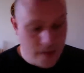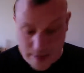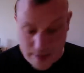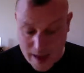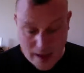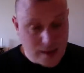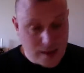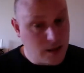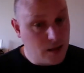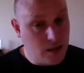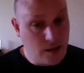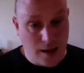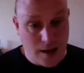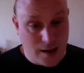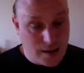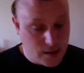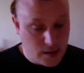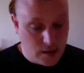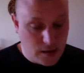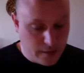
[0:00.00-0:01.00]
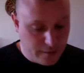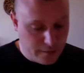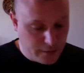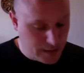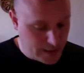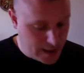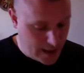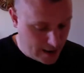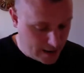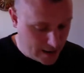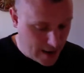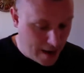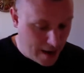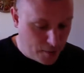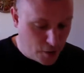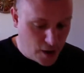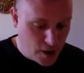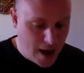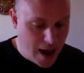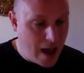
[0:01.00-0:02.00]
It's a lovely deck.
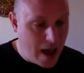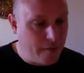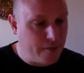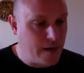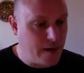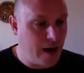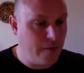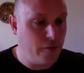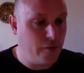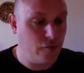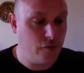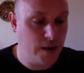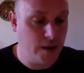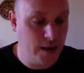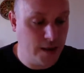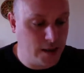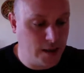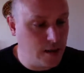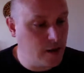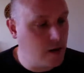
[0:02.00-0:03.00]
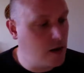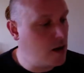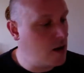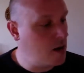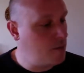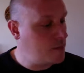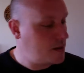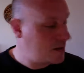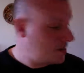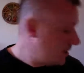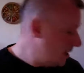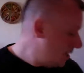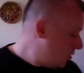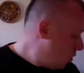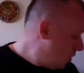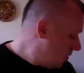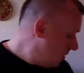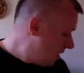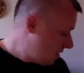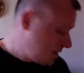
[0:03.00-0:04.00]
I'm going to have a read and see
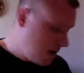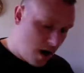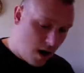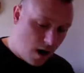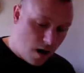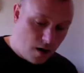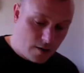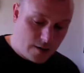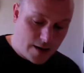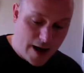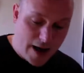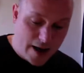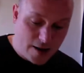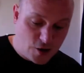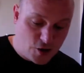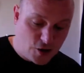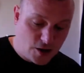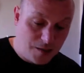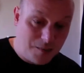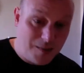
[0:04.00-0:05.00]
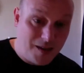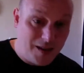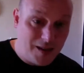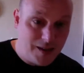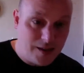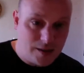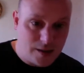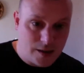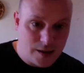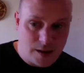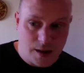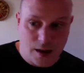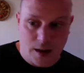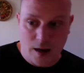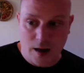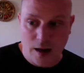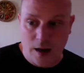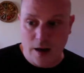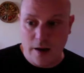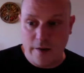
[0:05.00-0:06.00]
what that card actually means
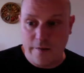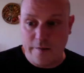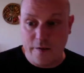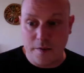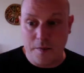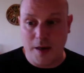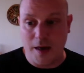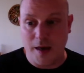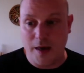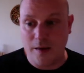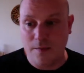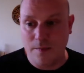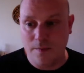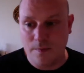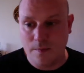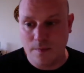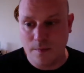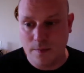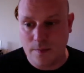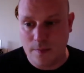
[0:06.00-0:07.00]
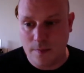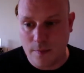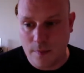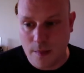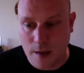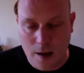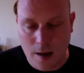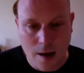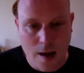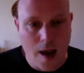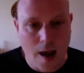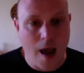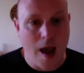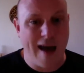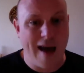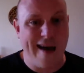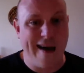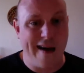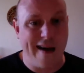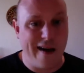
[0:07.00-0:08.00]
for me.
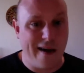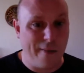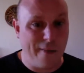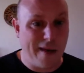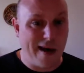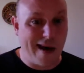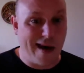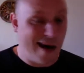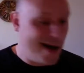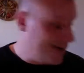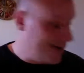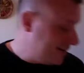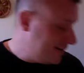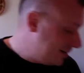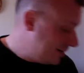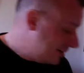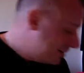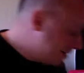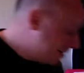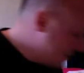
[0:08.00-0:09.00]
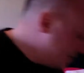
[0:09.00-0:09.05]
And